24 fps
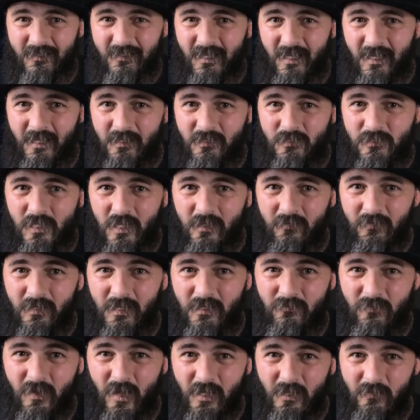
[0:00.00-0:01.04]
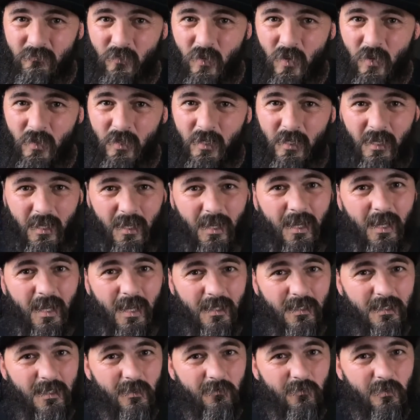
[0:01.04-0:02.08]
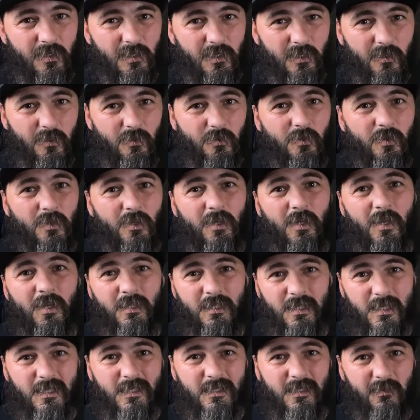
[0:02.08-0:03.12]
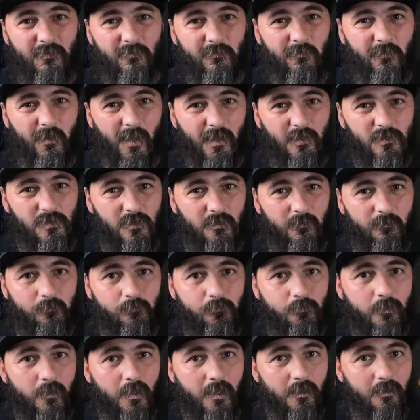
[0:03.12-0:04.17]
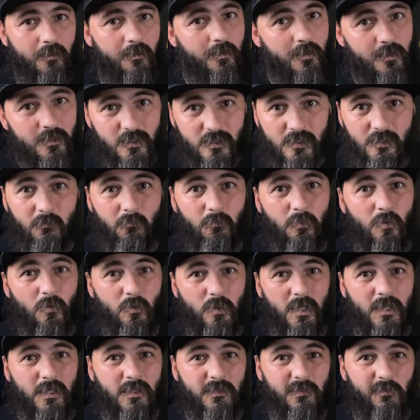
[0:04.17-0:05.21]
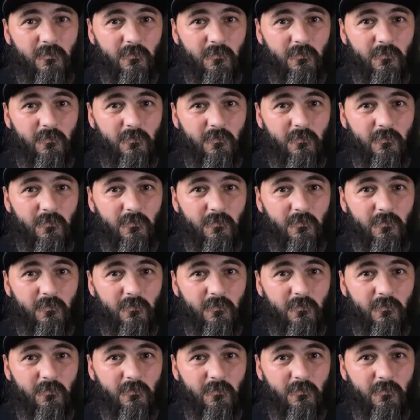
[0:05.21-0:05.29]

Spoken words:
and generally running riot and giving you a yeast infection, a simple yeast